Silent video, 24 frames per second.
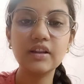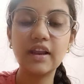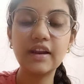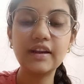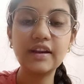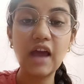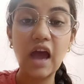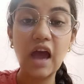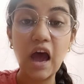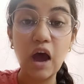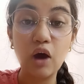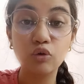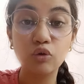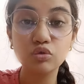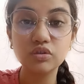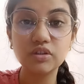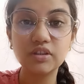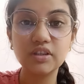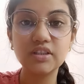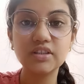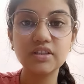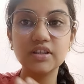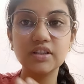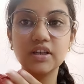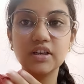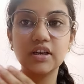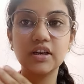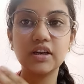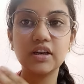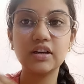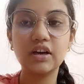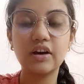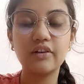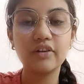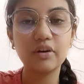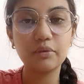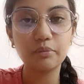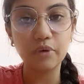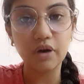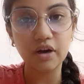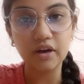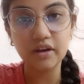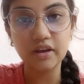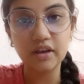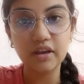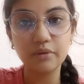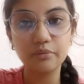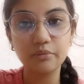how this our
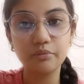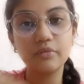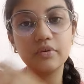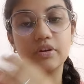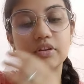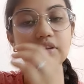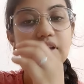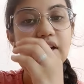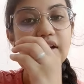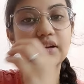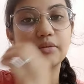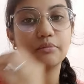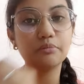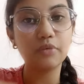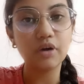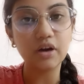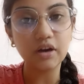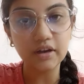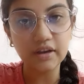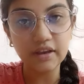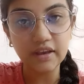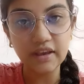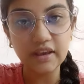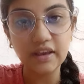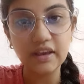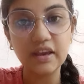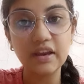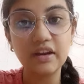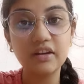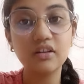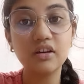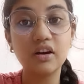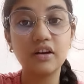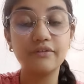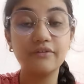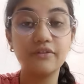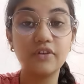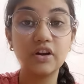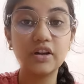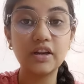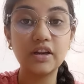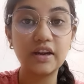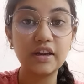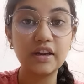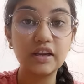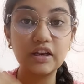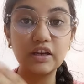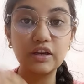monkey, that monkey get
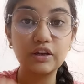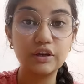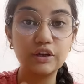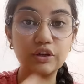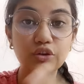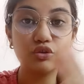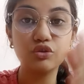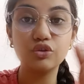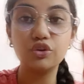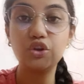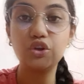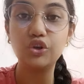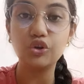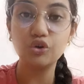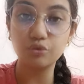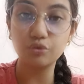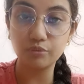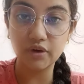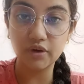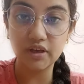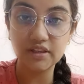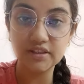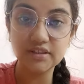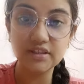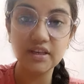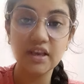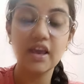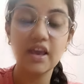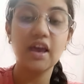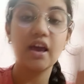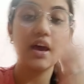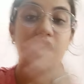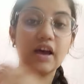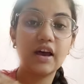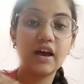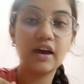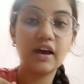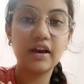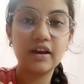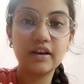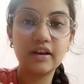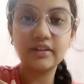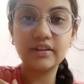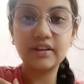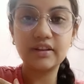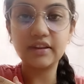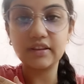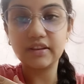converted into humans.
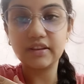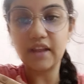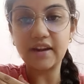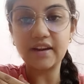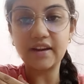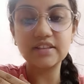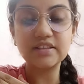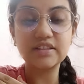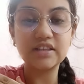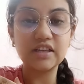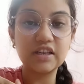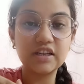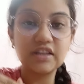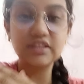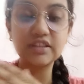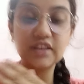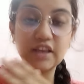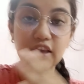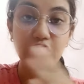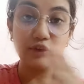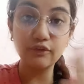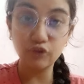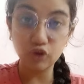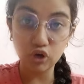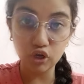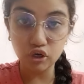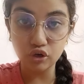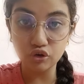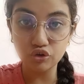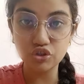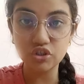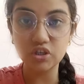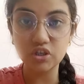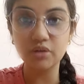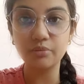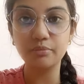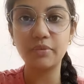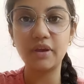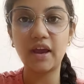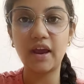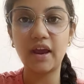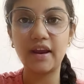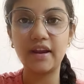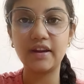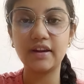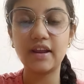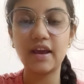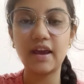That is, there is a evolution
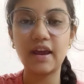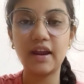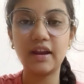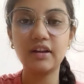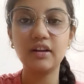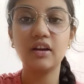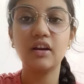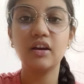behind that.